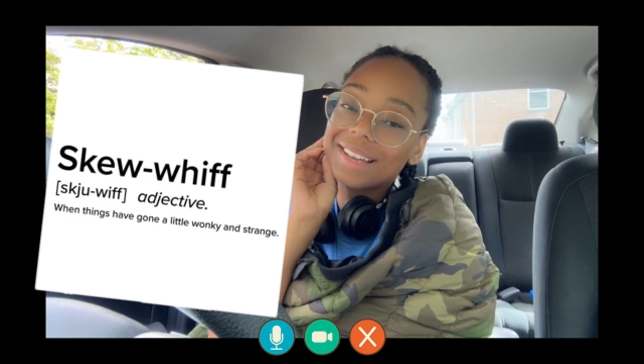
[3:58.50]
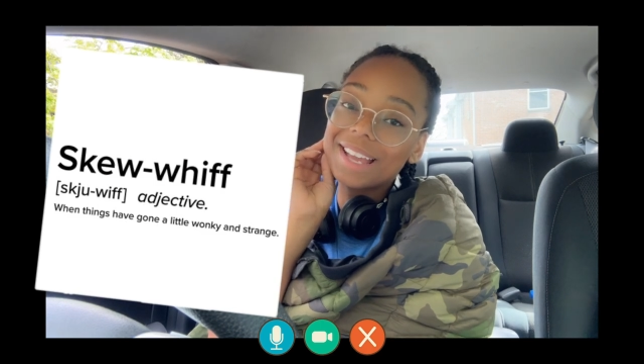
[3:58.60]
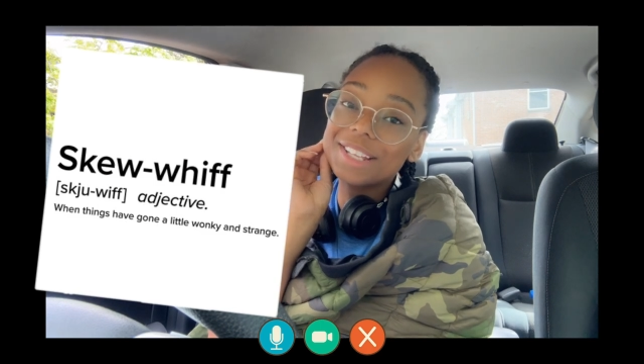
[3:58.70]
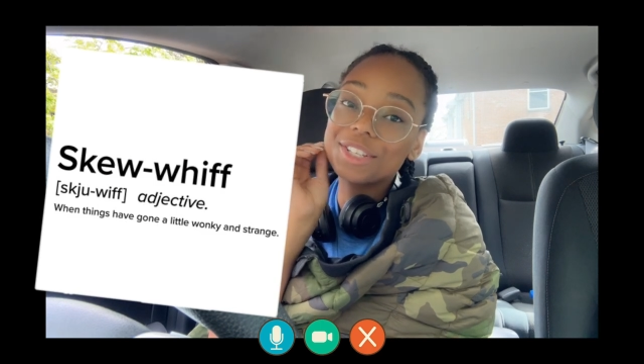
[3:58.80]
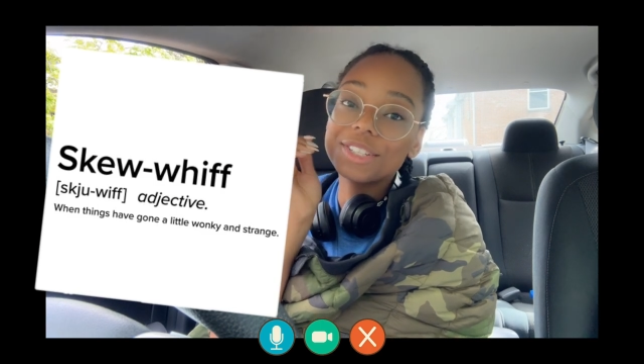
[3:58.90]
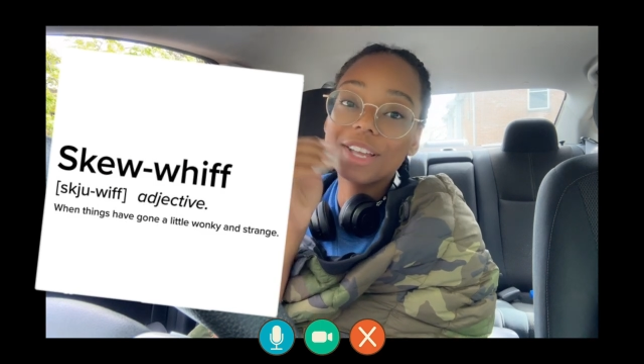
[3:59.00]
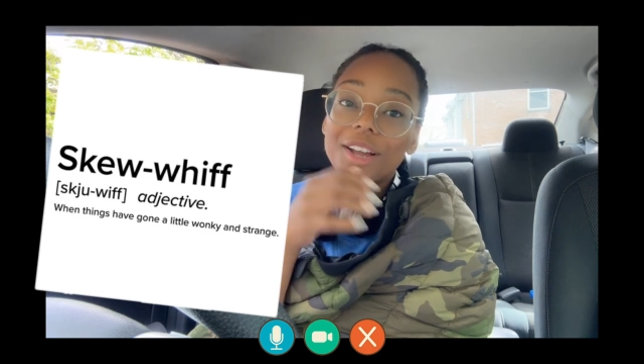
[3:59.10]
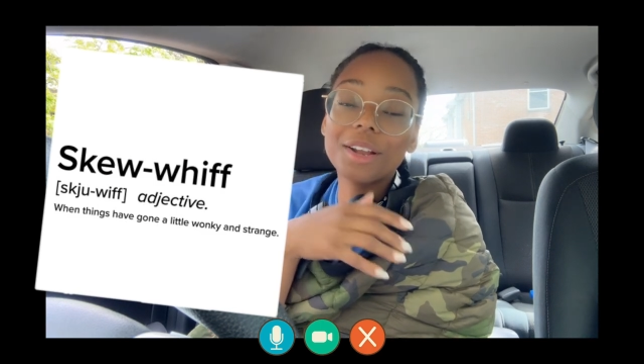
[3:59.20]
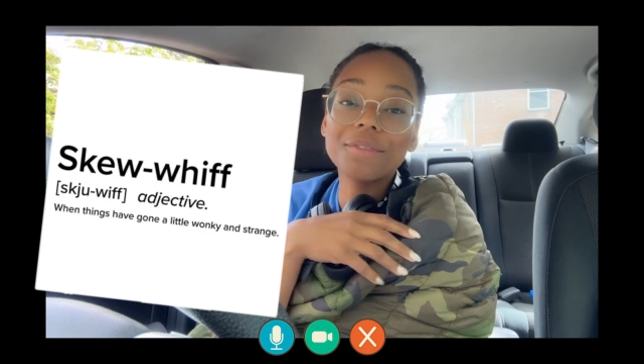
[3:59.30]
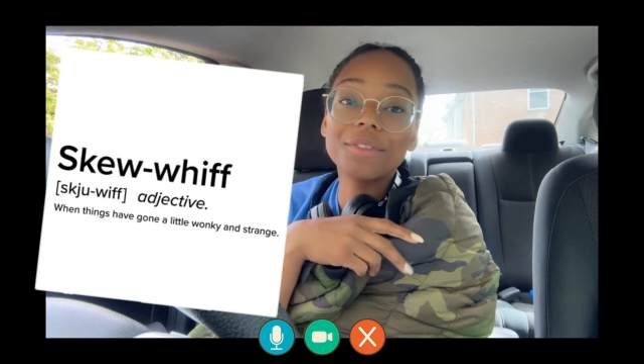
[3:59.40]
I just
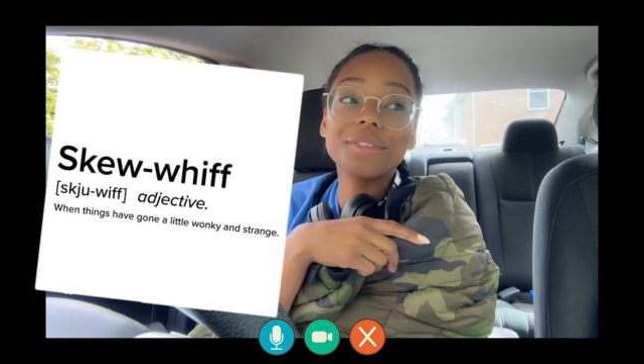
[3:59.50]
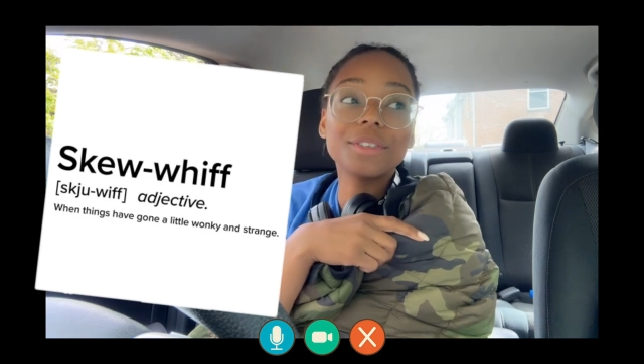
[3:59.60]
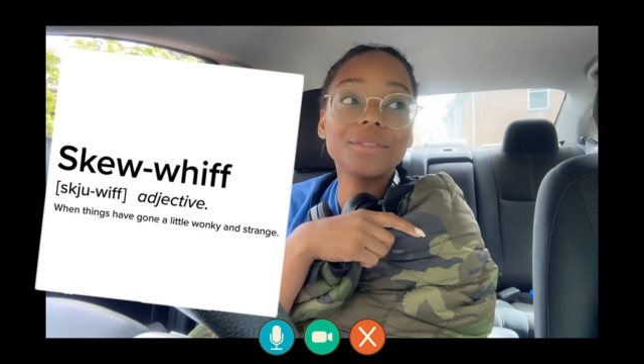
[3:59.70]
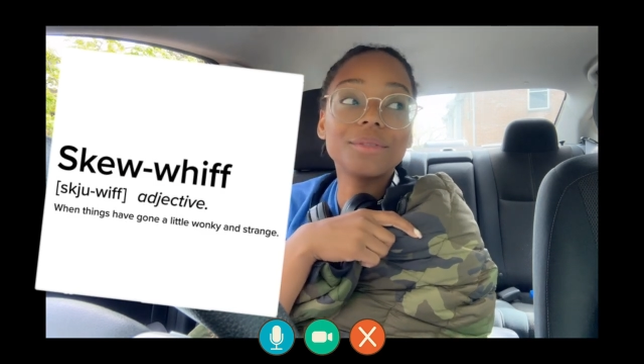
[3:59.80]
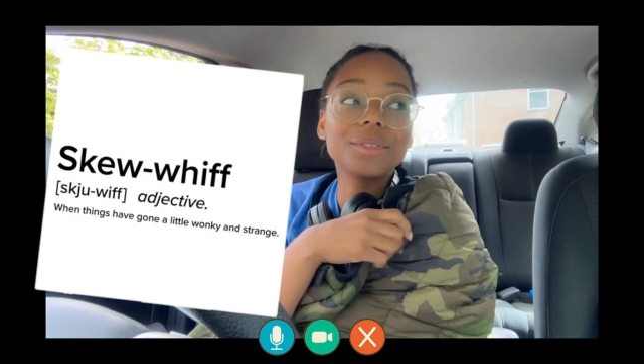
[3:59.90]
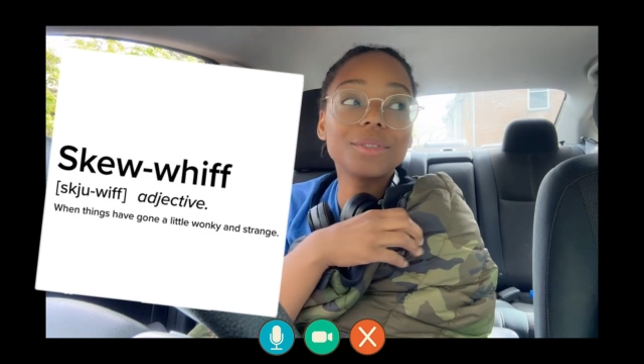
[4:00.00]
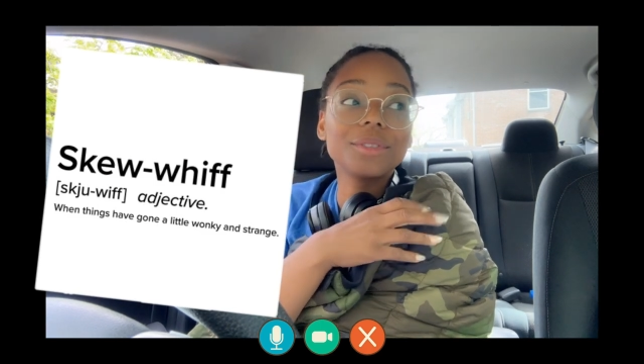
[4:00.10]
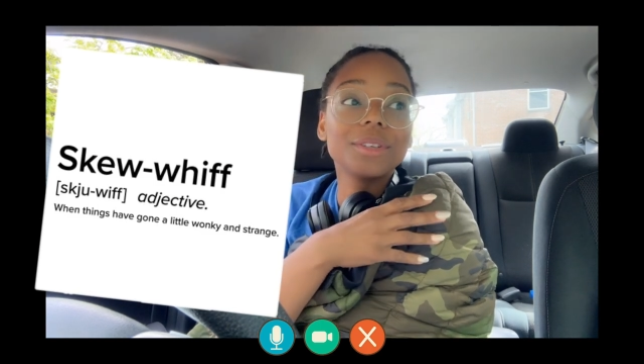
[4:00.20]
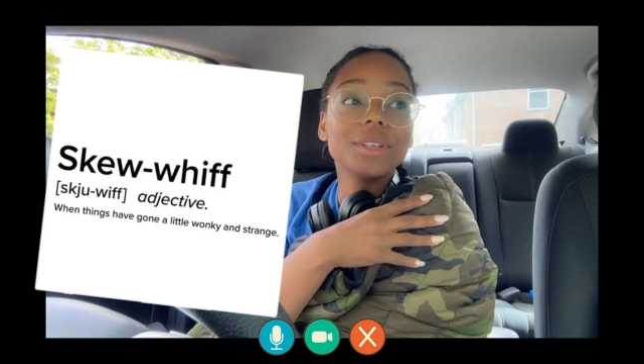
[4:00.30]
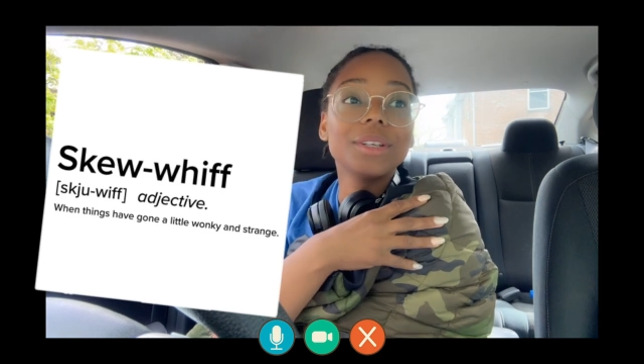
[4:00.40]
got off of a
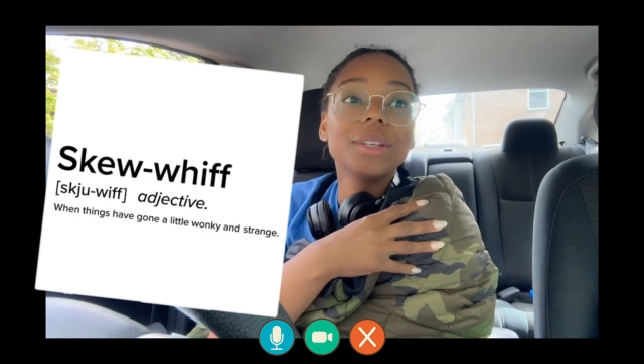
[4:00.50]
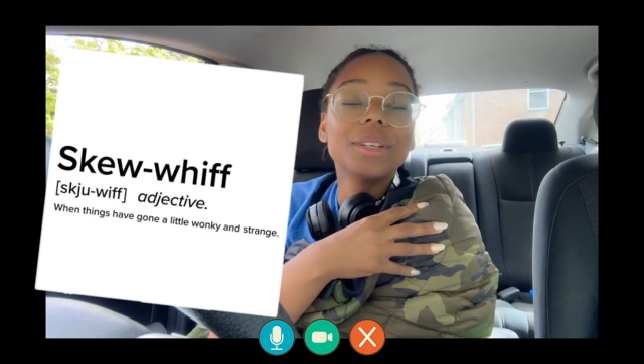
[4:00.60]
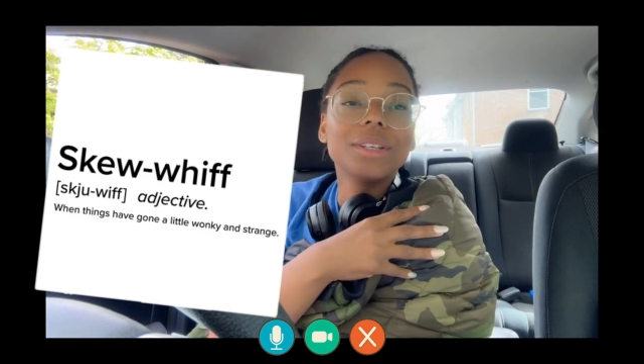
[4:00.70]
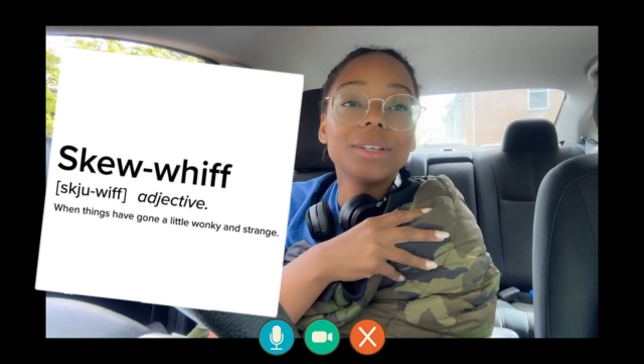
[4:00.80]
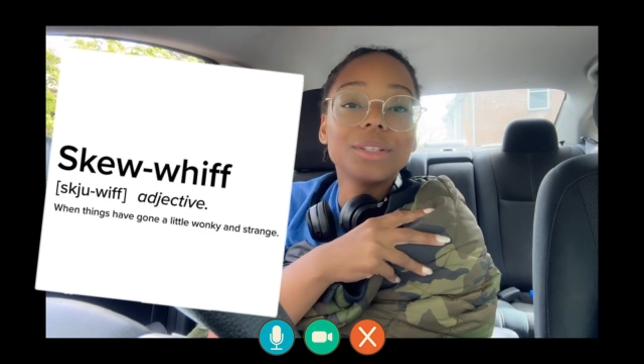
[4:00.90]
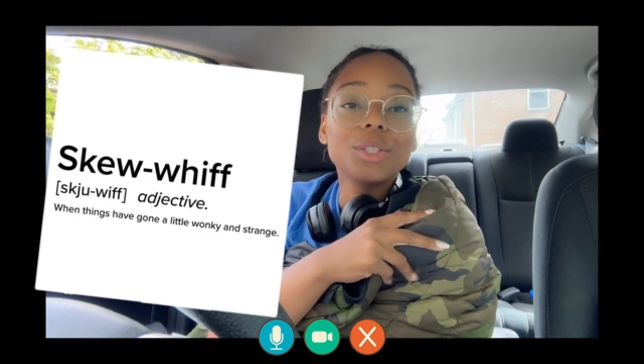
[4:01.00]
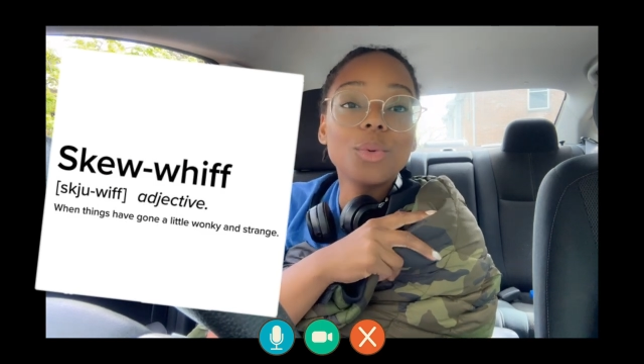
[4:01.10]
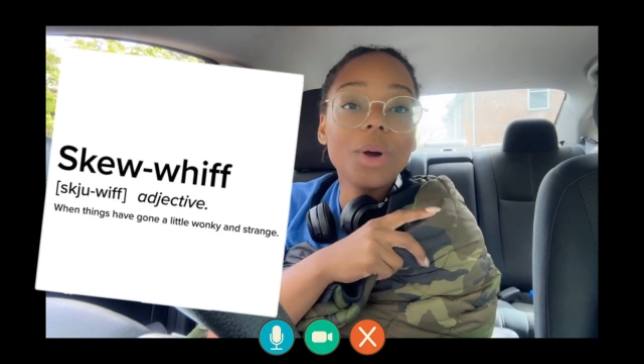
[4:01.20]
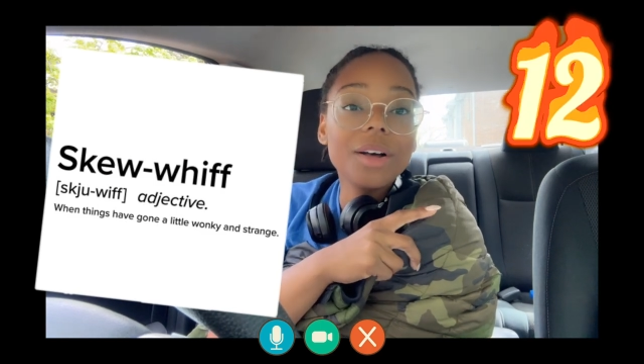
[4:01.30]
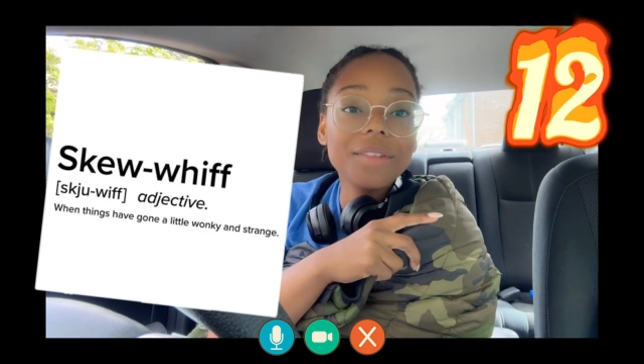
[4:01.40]

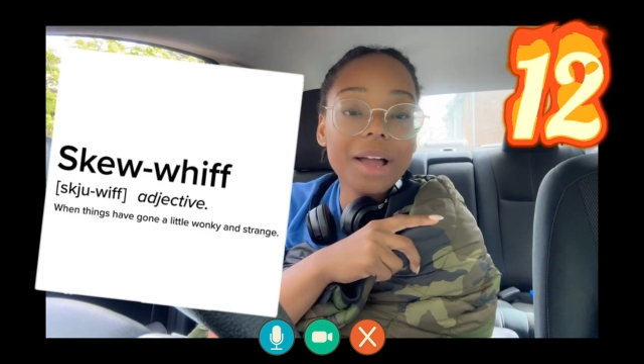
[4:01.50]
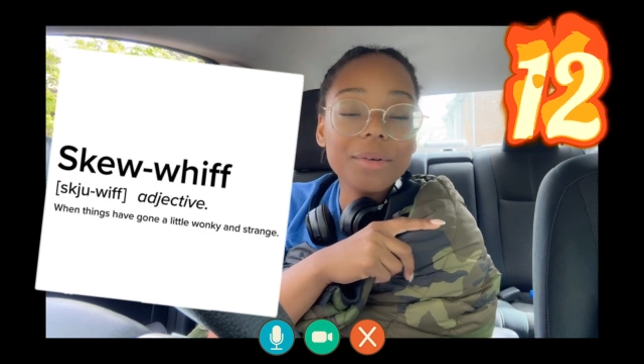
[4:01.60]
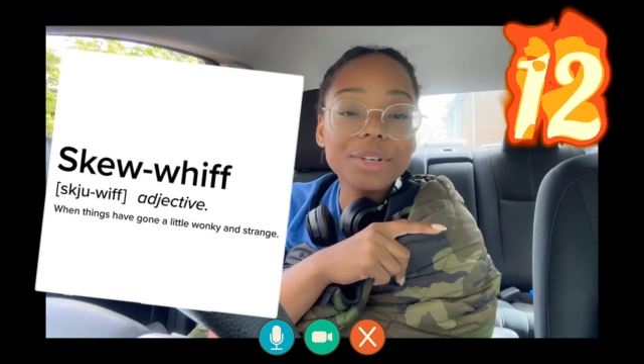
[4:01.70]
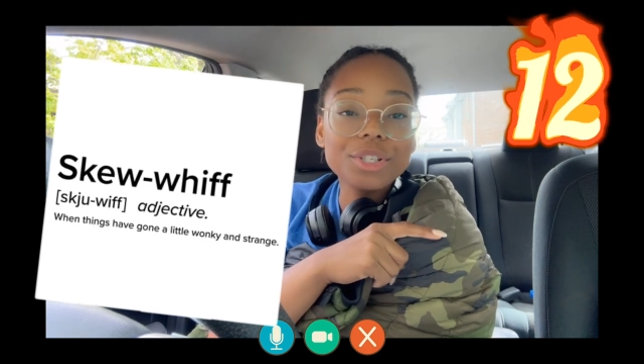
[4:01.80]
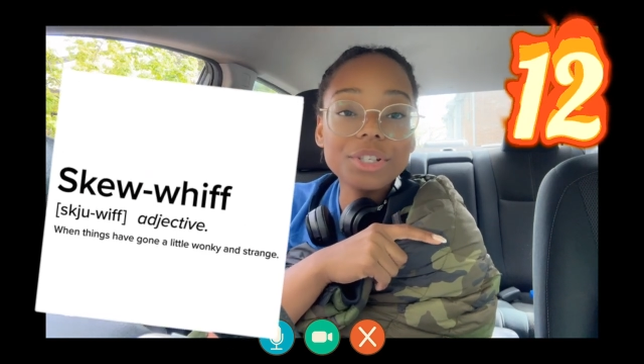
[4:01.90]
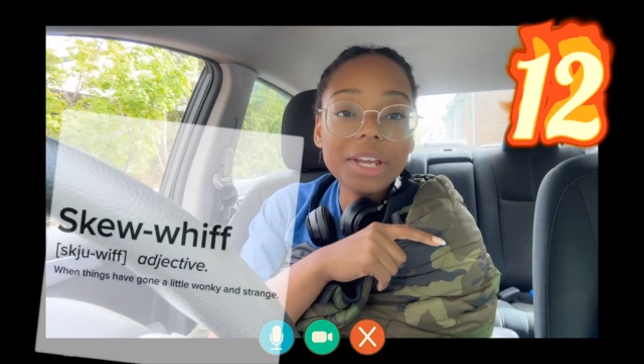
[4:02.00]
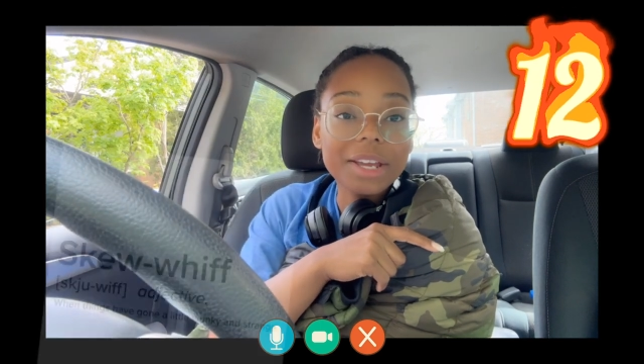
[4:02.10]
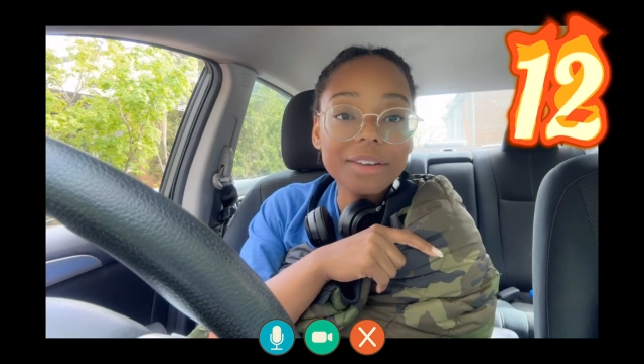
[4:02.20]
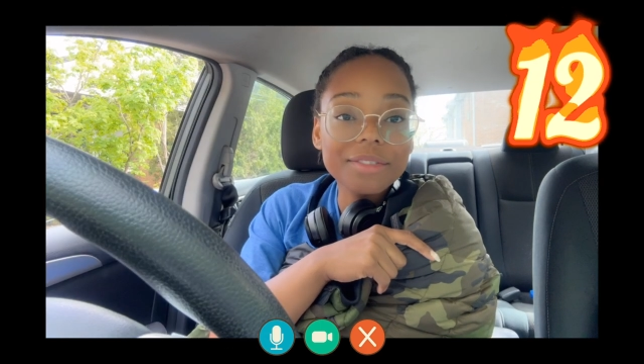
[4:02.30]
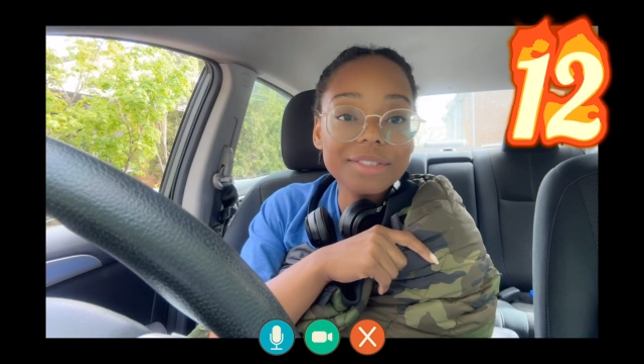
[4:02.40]
12 hour
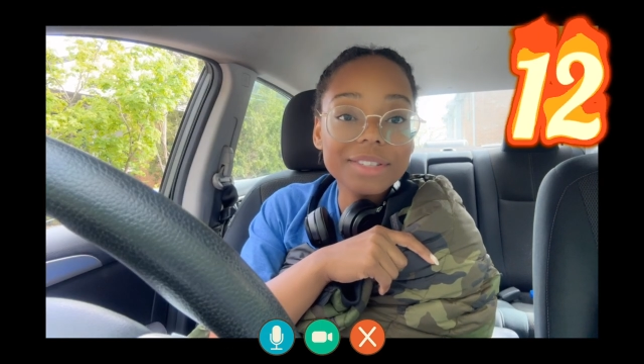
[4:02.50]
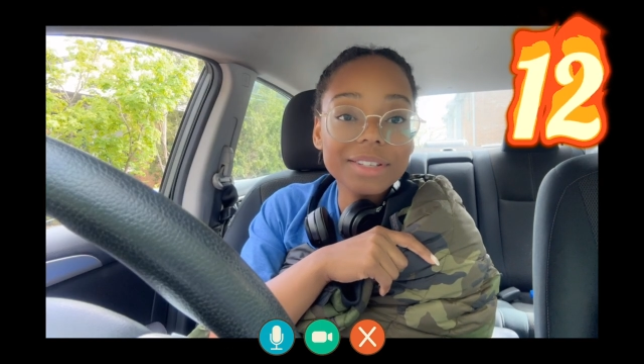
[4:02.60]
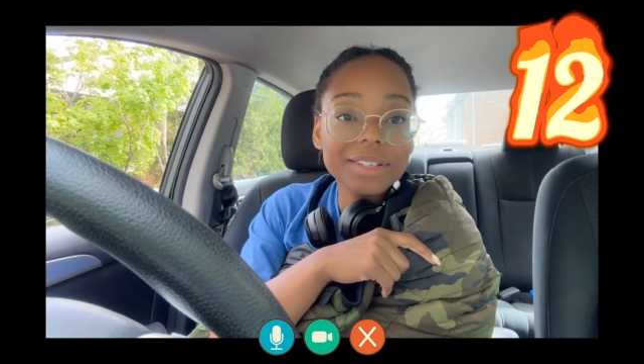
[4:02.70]
shift